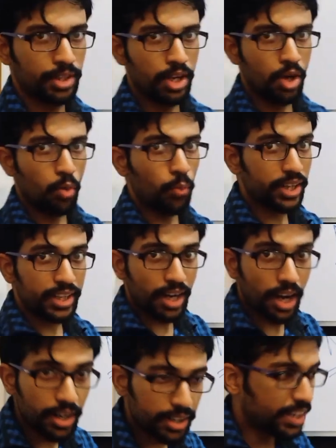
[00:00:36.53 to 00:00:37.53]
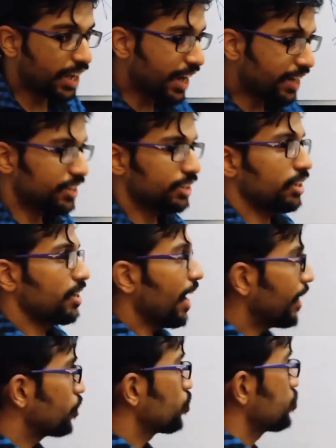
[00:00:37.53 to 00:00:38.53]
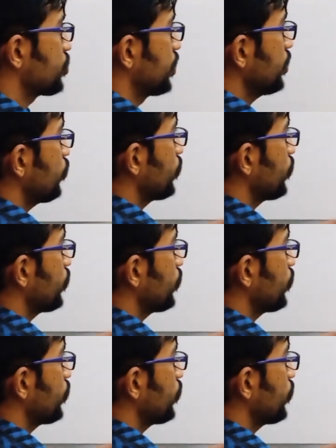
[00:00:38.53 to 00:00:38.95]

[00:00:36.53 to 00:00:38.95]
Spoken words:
We can't get the nitrogen